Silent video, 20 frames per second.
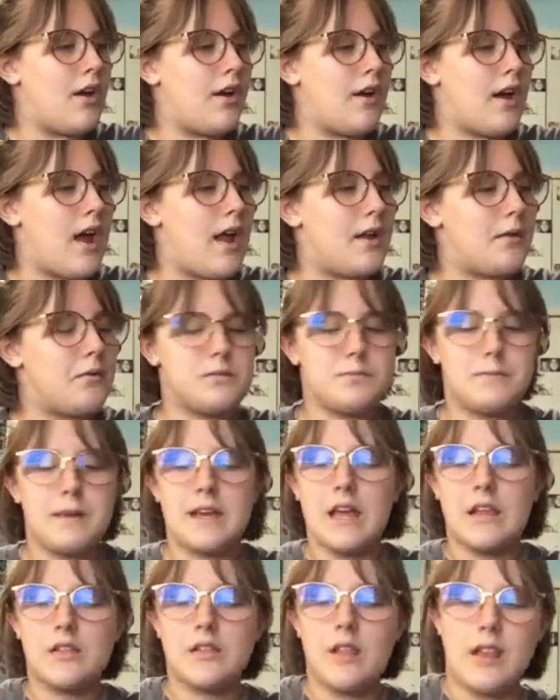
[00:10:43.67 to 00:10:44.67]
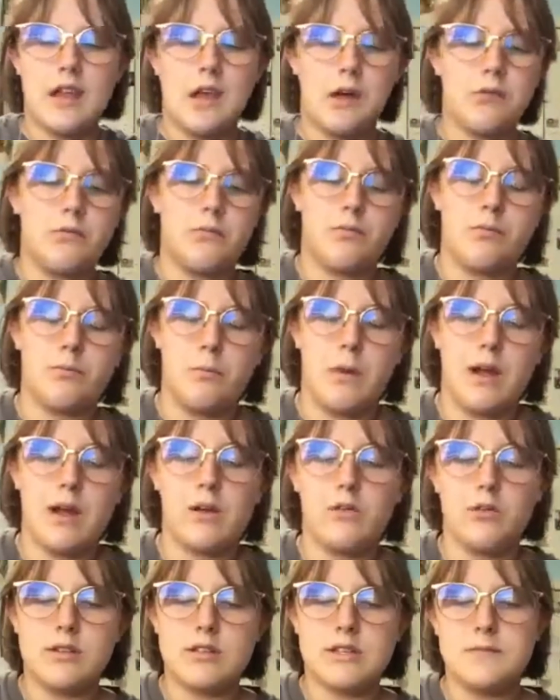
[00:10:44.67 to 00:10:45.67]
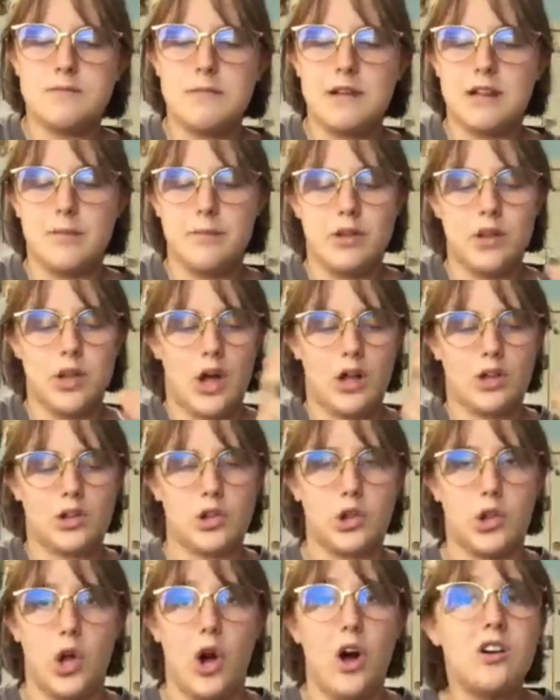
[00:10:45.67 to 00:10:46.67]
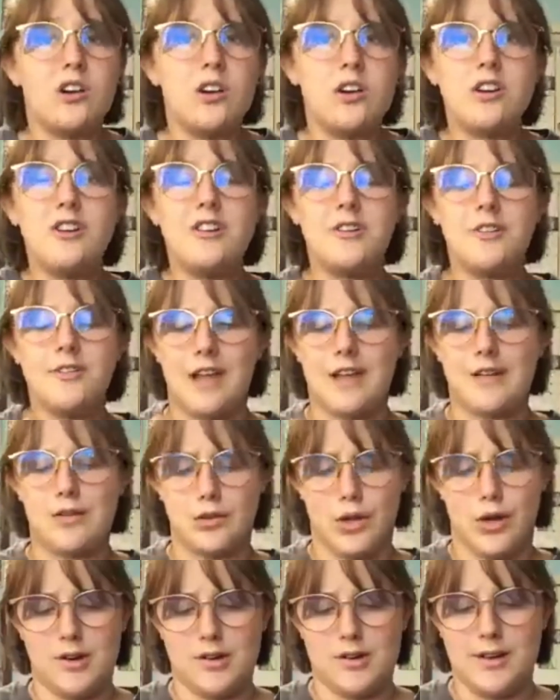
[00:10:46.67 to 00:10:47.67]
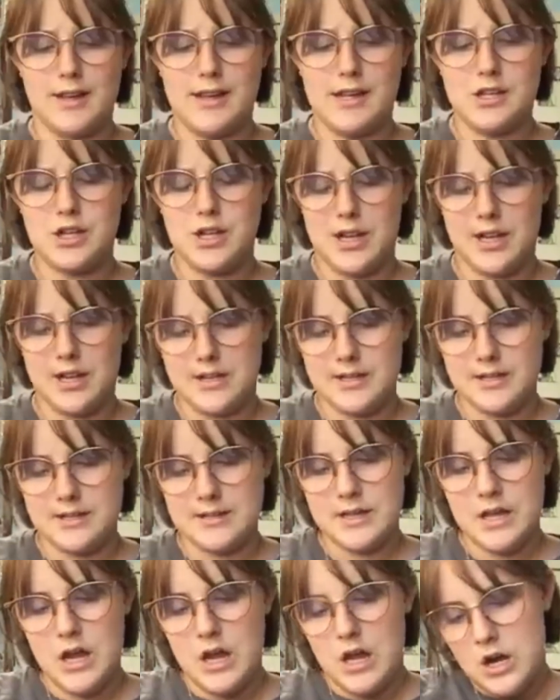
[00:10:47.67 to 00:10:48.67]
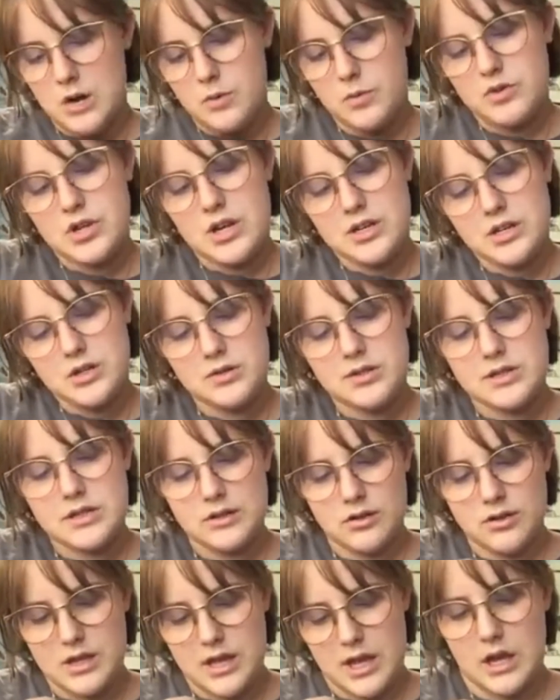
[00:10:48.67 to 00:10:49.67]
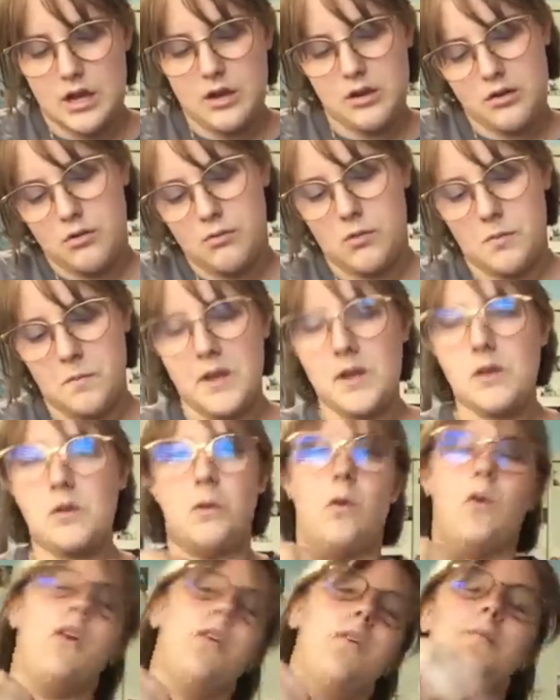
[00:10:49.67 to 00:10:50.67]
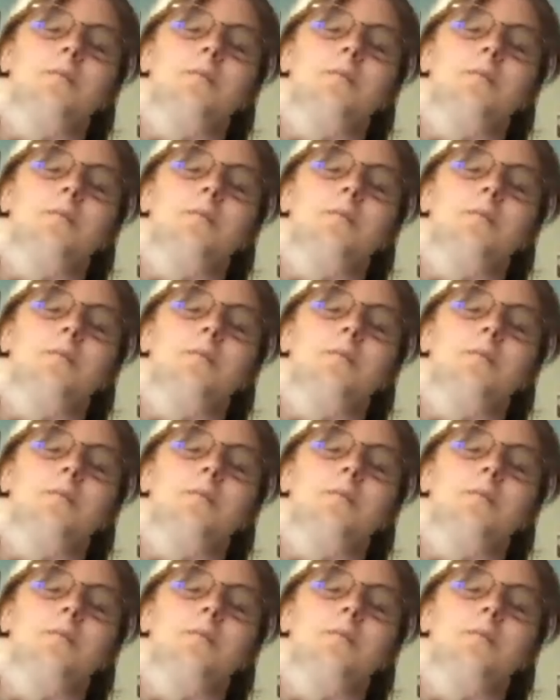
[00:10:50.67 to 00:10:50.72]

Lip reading: And my goal was to make them a lot longer, like longer keychains, which I do still think would be cool,